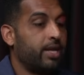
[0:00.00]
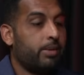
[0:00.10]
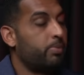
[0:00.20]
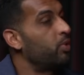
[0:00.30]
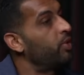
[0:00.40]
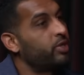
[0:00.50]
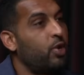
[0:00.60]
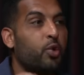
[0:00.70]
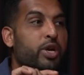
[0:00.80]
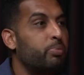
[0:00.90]
and the computer
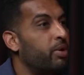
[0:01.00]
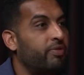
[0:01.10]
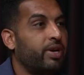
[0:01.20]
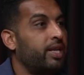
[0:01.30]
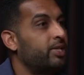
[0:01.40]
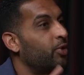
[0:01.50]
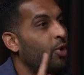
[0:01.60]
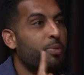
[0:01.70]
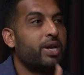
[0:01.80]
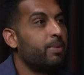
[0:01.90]
is coded perfectly so
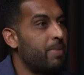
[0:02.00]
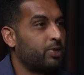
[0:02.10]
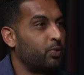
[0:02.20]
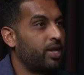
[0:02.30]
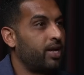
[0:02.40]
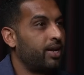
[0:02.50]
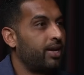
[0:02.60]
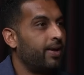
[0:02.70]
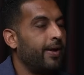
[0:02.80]
nobody can mess with it.